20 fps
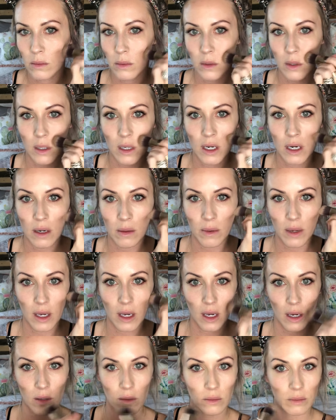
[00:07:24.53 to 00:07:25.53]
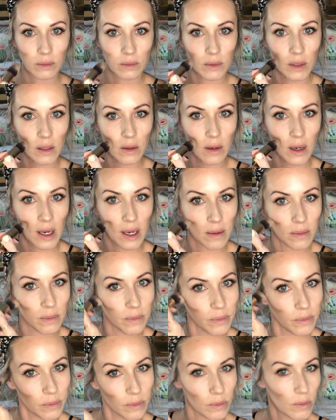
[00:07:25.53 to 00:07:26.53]
There we go. Okay,
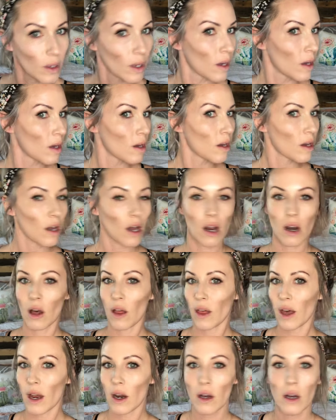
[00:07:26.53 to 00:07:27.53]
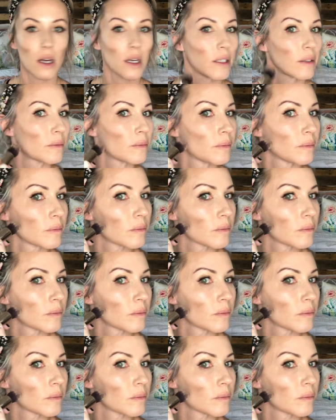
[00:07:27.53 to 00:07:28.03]
got all that on.